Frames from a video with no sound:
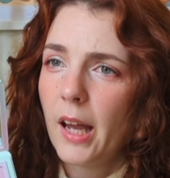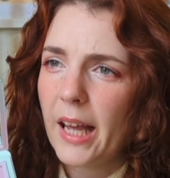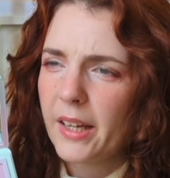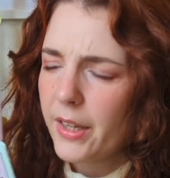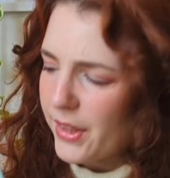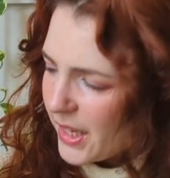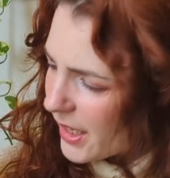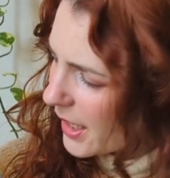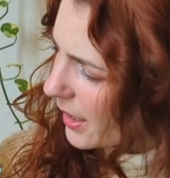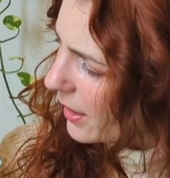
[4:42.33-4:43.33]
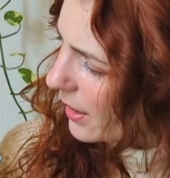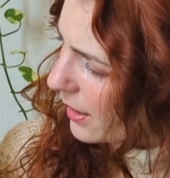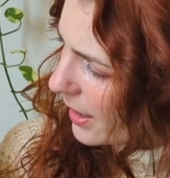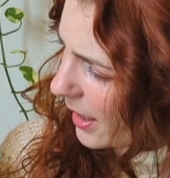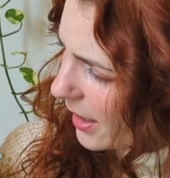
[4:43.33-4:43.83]
And I think,
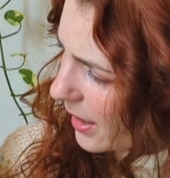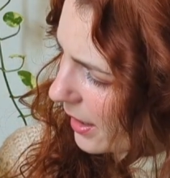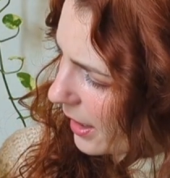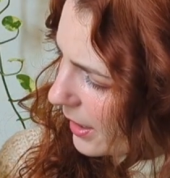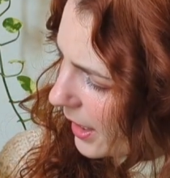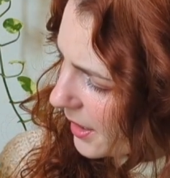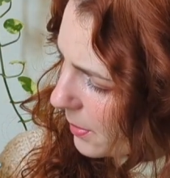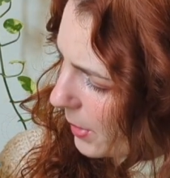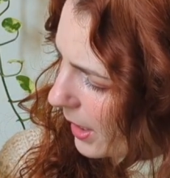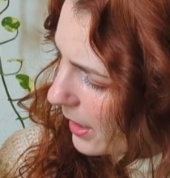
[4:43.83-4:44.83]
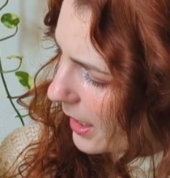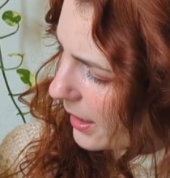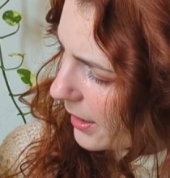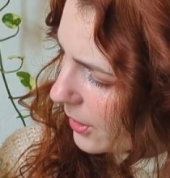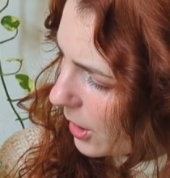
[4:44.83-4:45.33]
yeah, that's about it
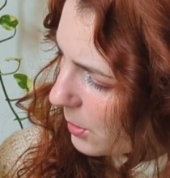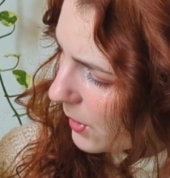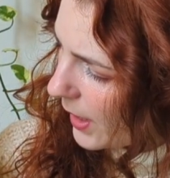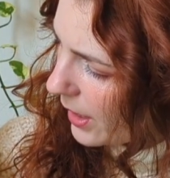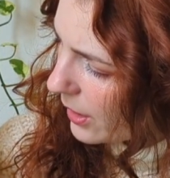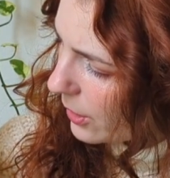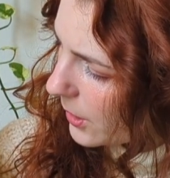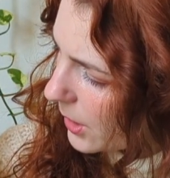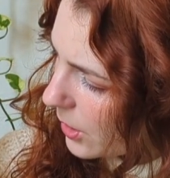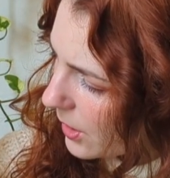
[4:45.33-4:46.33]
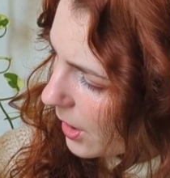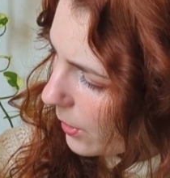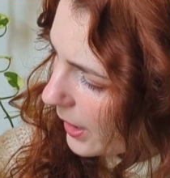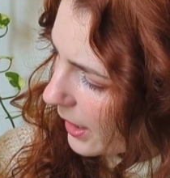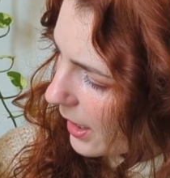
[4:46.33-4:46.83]
in terms of how the usage is going.